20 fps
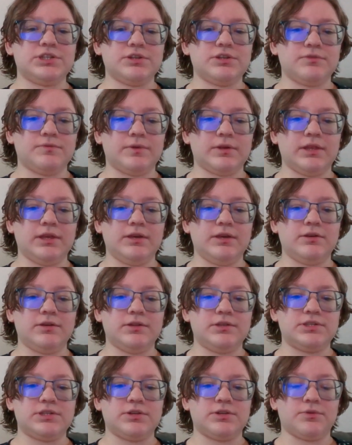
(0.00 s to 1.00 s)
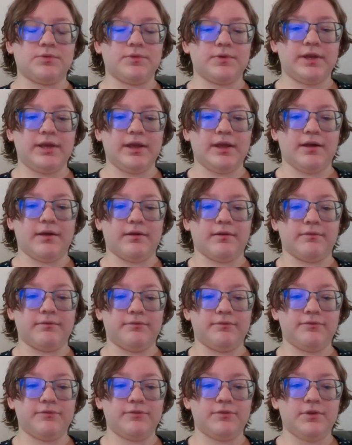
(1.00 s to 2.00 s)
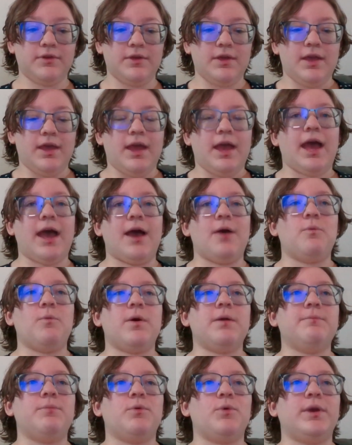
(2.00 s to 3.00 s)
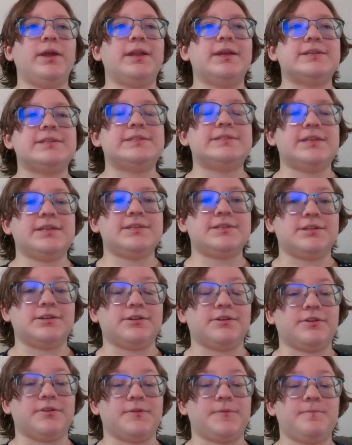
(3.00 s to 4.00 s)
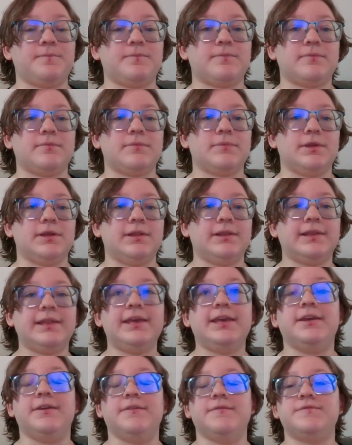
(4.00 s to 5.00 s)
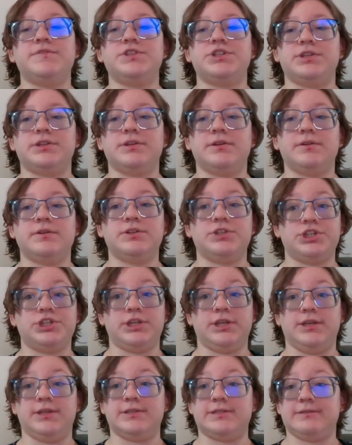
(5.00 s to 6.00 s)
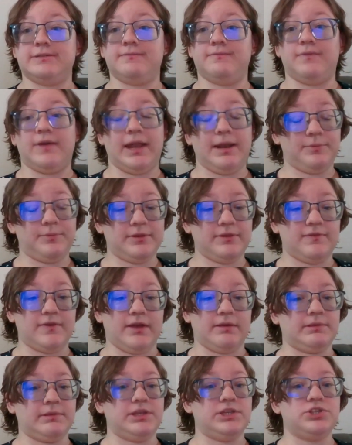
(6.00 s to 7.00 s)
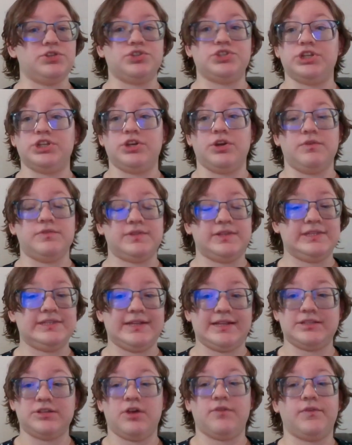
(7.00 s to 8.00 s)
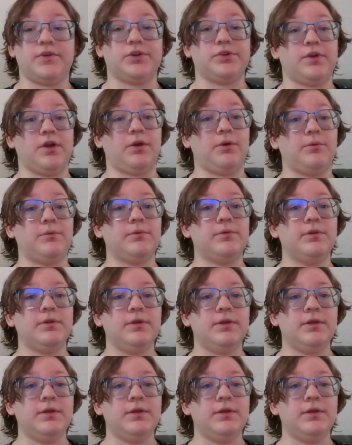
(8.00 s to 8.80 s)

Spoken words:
just a really good story of, at one point, his sister leaves. She's fed up with family, so she goes and sets off on her own.